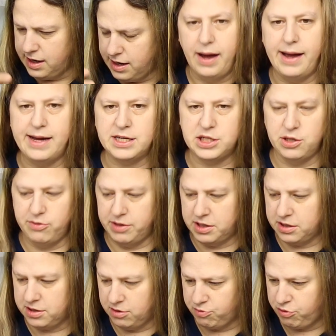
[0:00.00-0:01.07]
I actually went
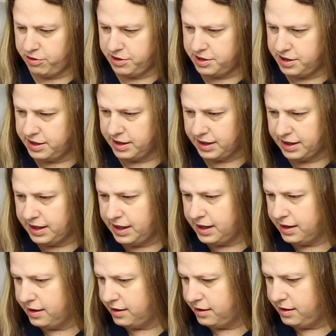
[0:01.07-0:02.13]
to go print it
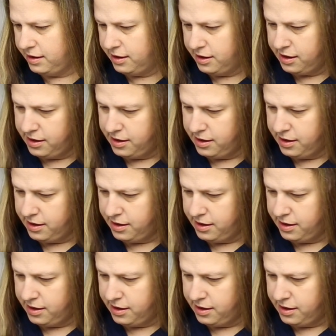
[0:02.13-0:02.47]
again,